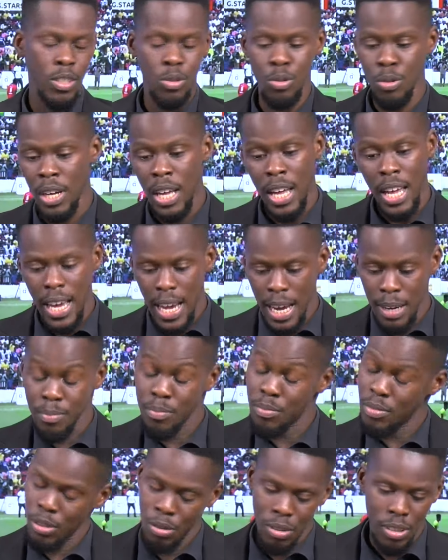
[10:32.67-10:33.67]
So,
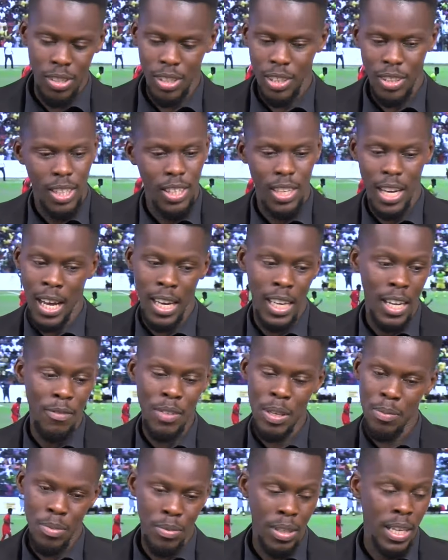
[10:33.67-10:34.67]
and look, I love
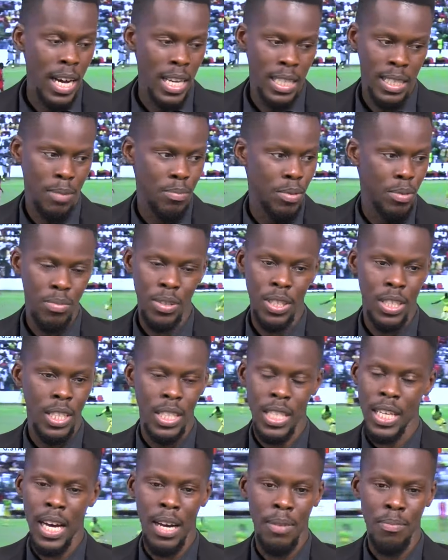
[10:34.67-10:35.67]
the guys at BBNE.
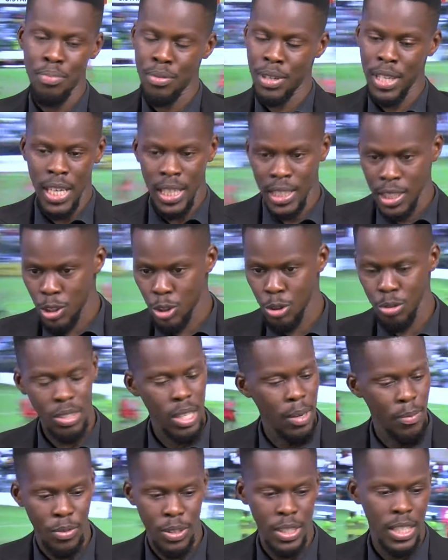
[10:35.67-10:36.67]
They are brilliant. They showed
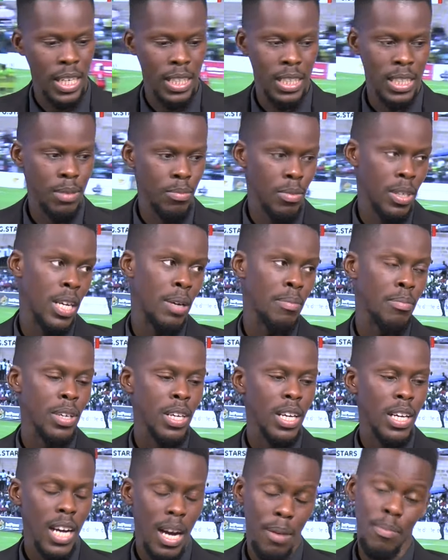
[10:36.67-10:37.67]
up for their team, and
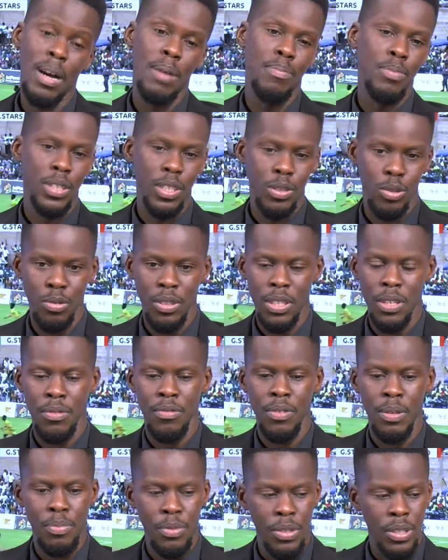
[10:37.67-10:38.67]
I'm happy they took the
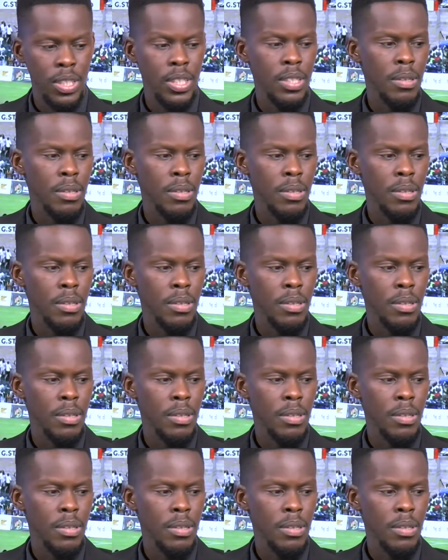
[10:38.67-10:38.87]
3 points.